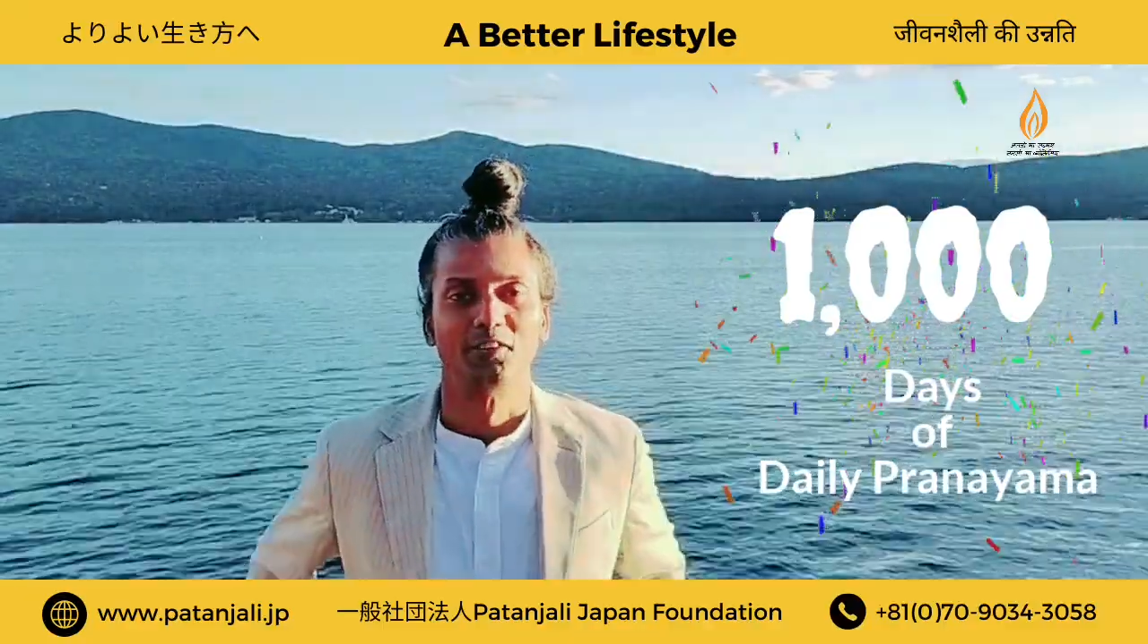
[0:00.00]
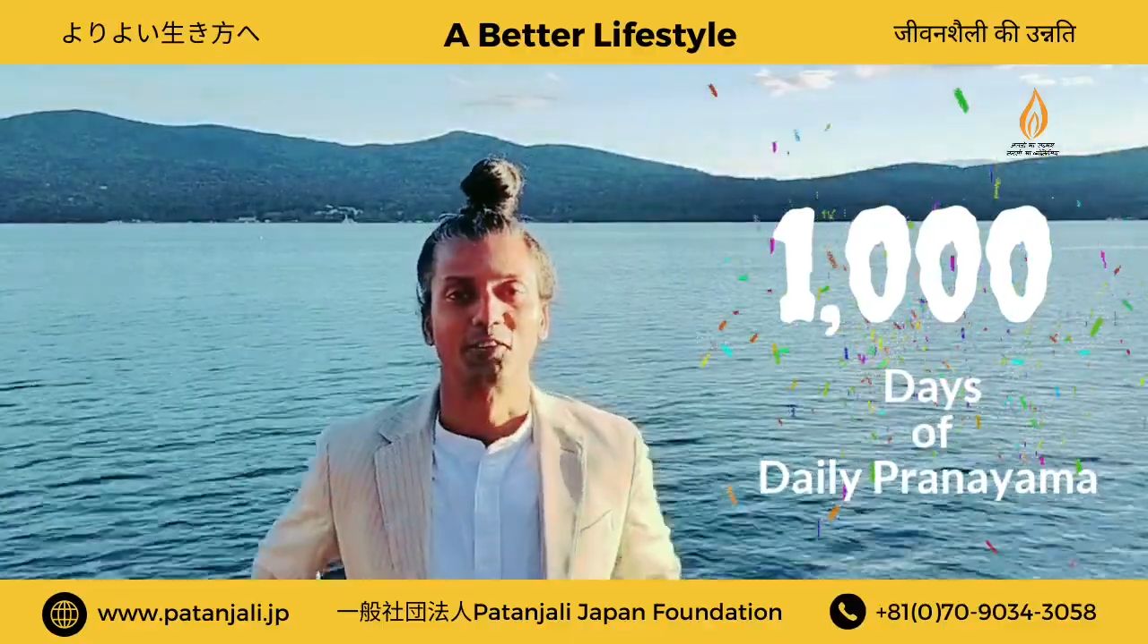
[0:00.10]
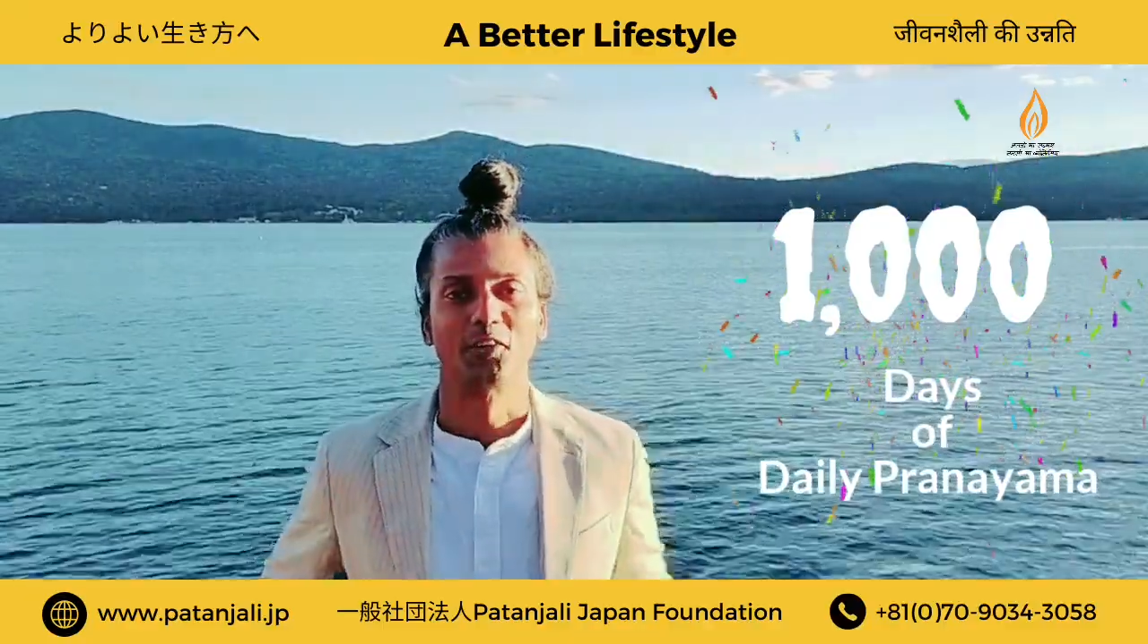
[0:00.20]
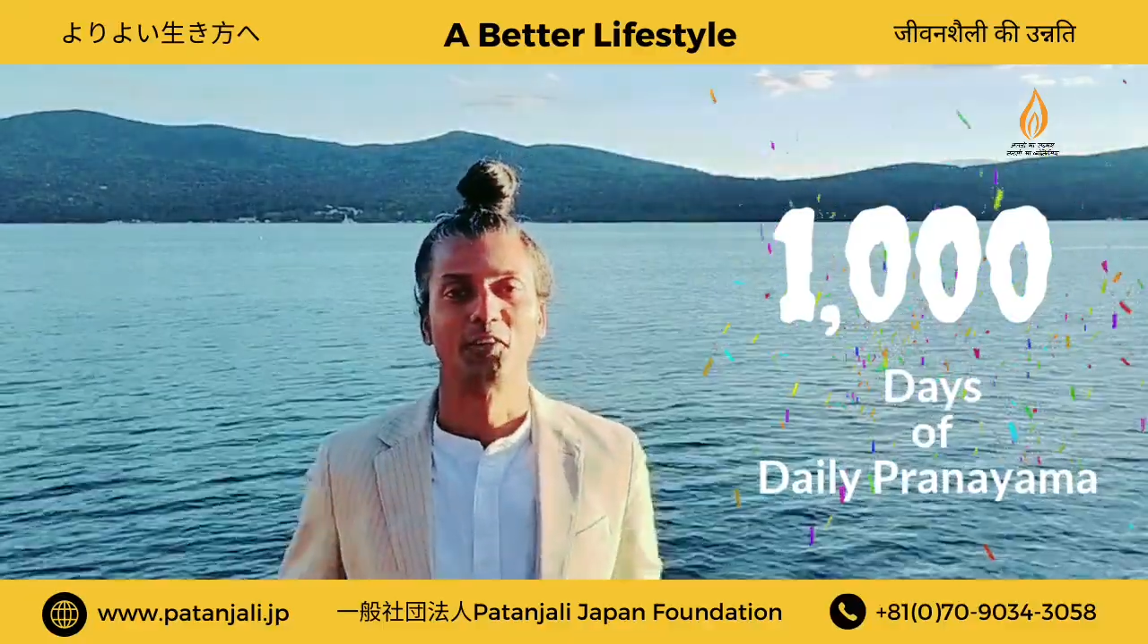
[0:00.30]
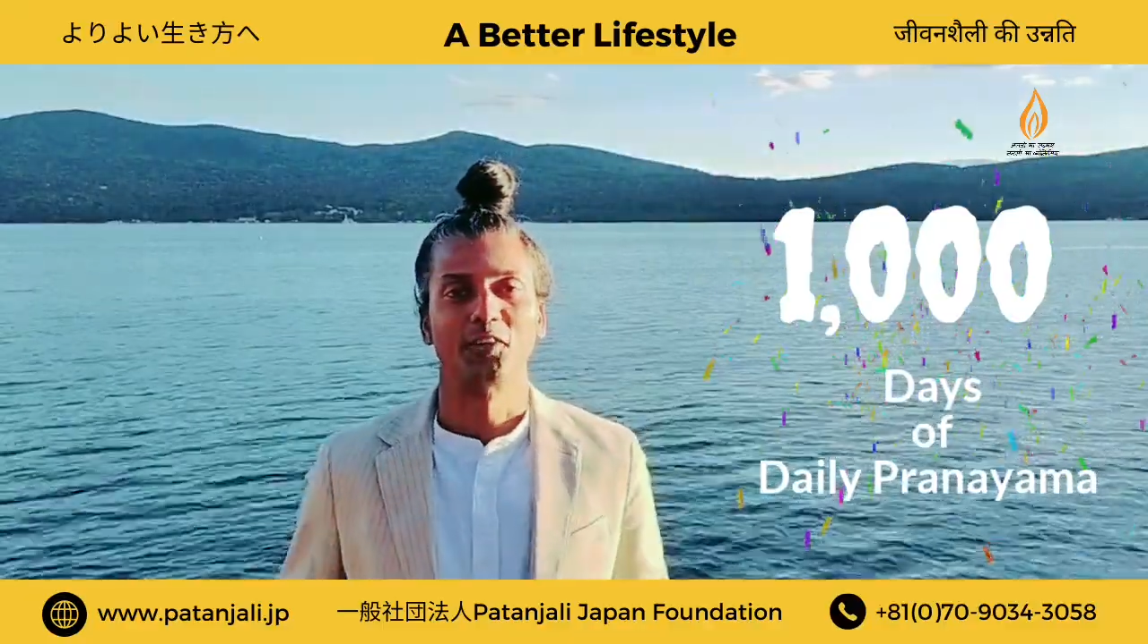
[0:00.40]

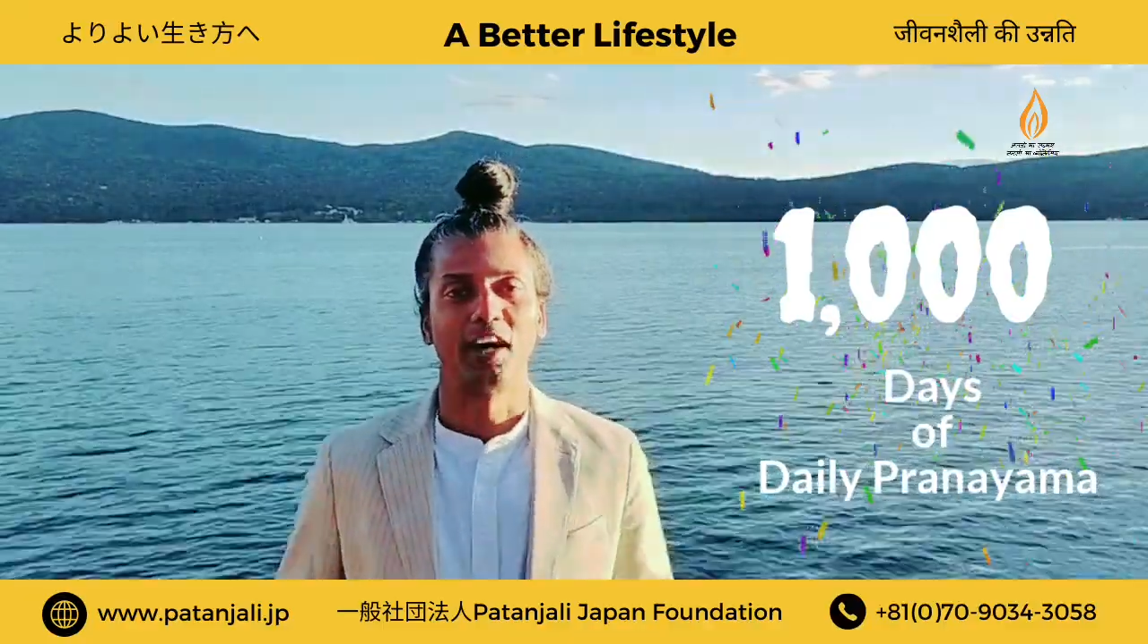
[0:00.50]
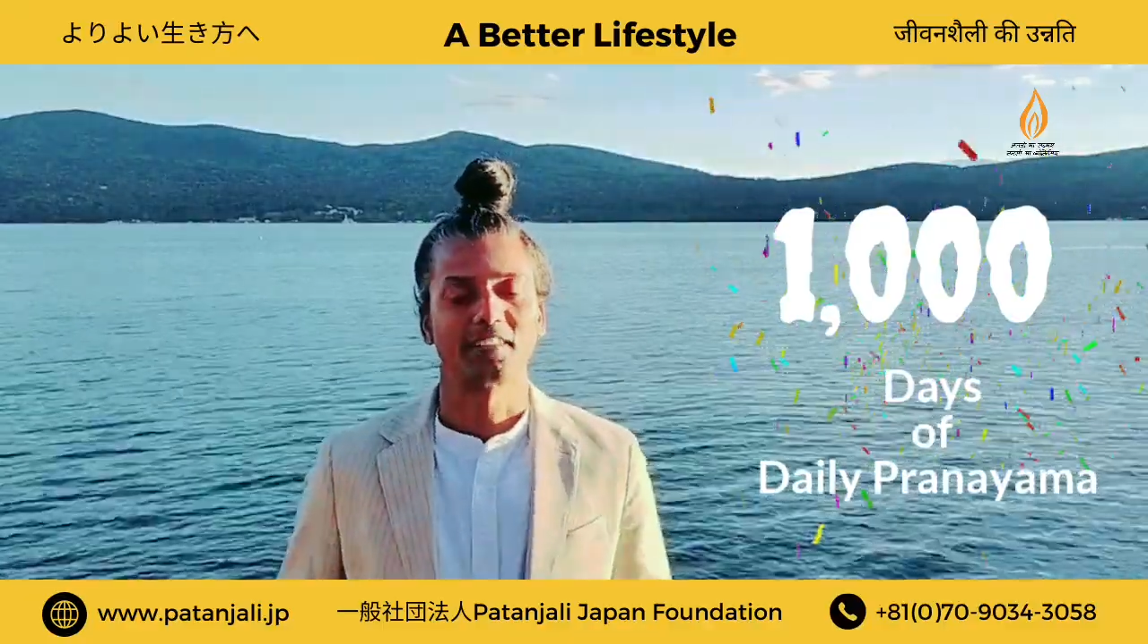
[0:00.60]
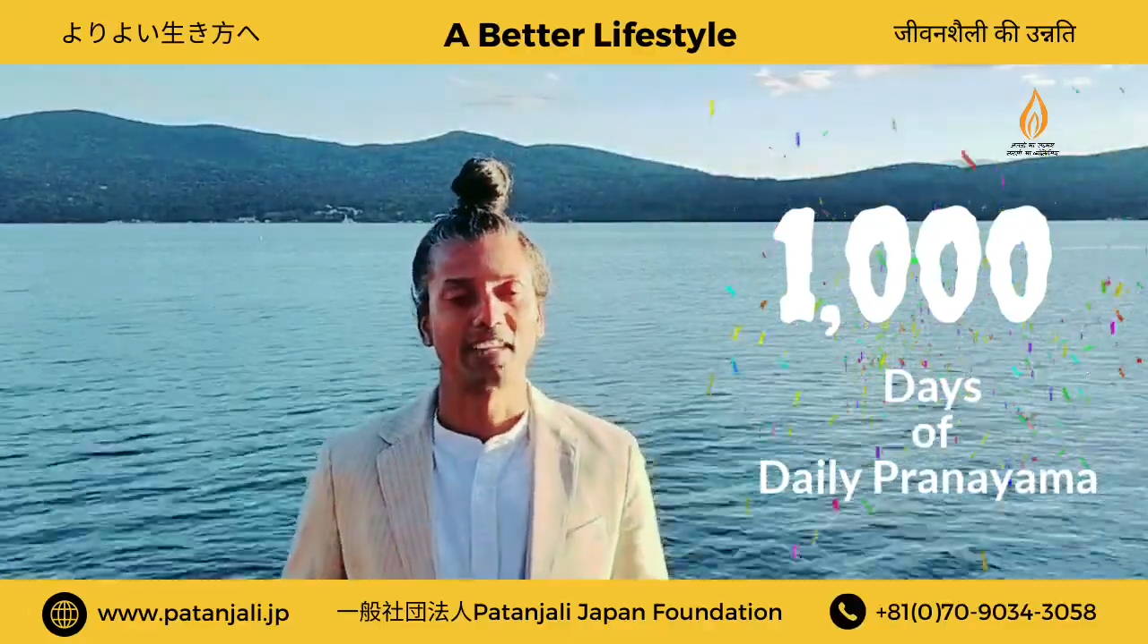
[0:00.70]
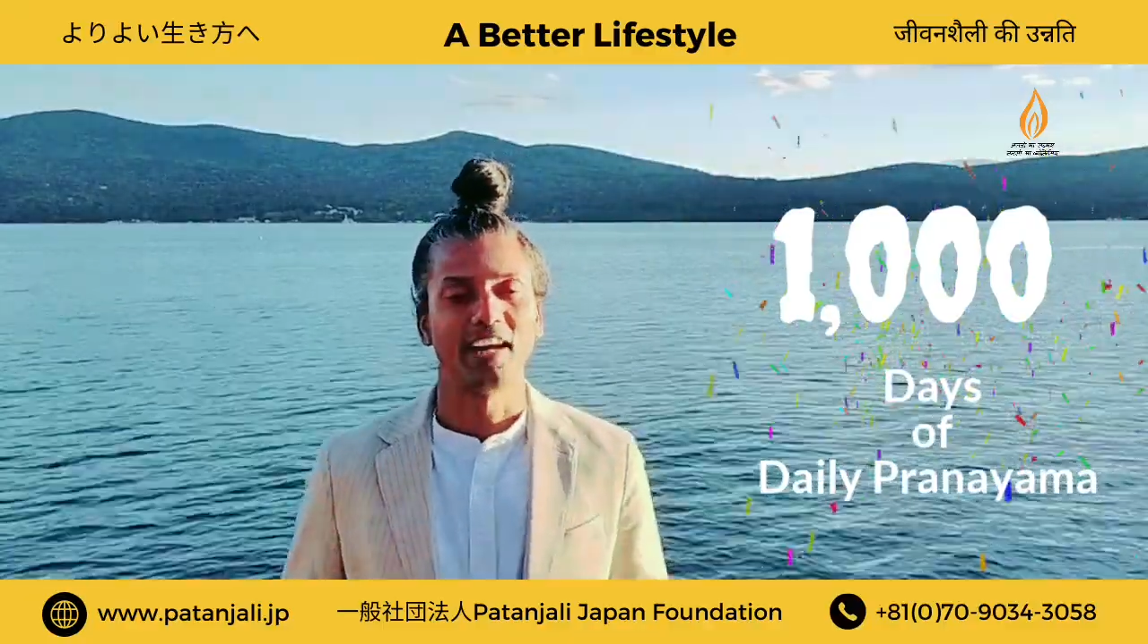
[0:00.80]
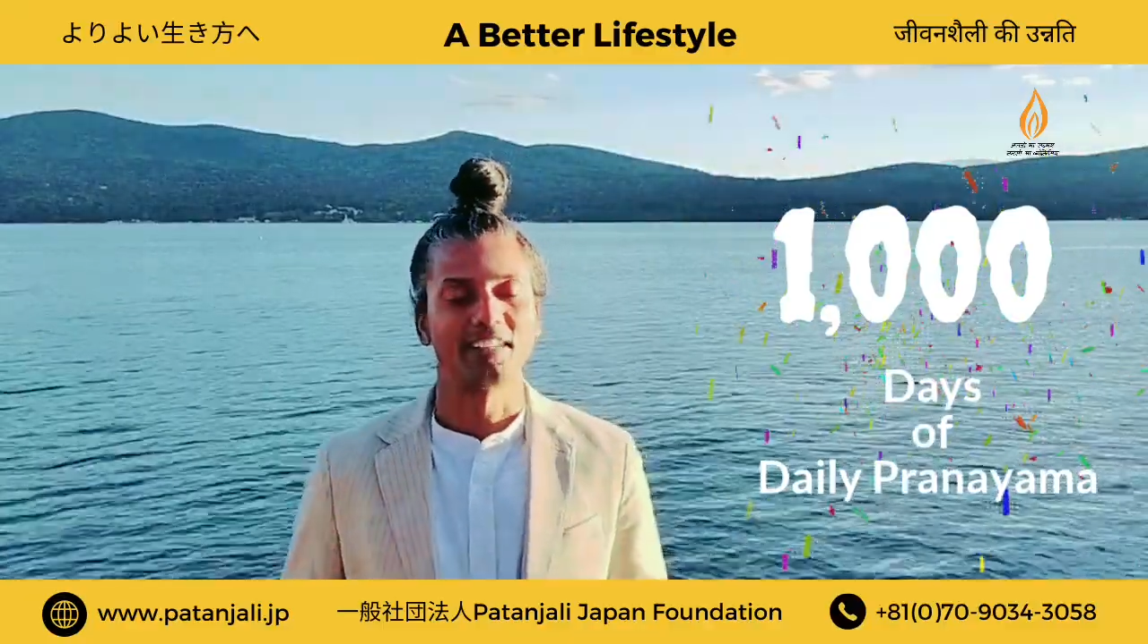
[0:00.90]
So
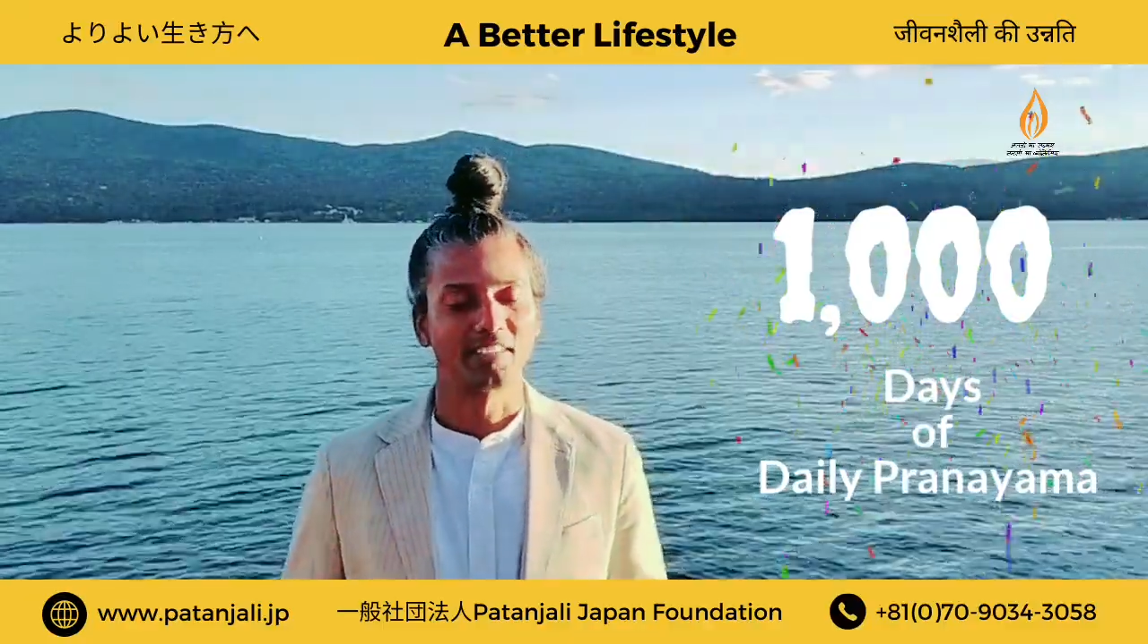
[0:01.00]
Ashta